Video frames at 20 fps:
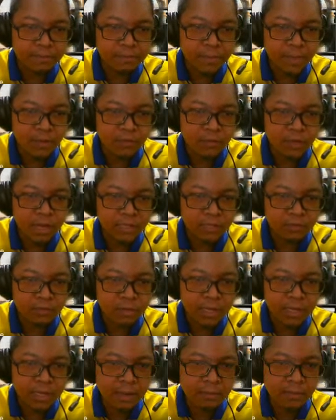Now we are
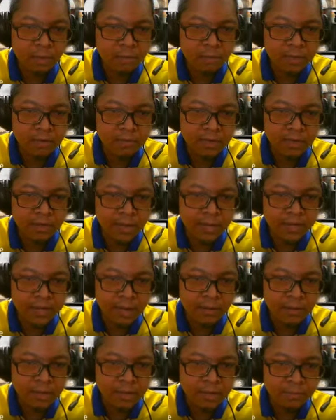talking about mirror right
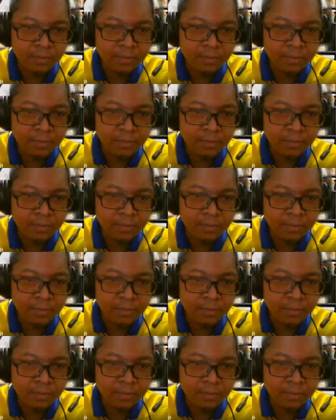now.